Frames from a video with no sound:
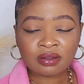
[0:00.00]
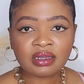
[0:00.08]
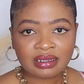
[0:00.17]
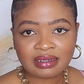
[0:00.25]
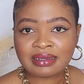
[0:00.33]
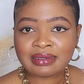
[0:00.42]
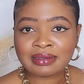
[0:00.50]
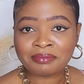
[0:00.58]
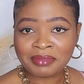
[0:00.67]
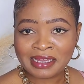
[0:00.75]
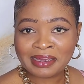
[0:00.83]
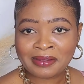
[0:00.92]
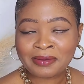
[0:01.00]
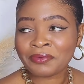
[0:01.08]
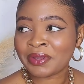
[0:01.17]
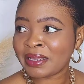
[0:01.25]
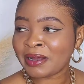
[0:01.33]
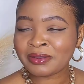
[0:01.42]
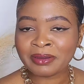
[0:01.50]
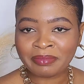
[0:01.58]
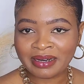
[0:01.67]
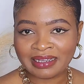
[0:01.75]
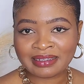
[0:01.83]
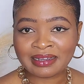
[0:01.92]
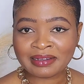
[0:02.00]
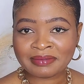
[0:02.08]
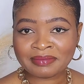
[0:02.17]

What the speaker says: This is me without the blazer.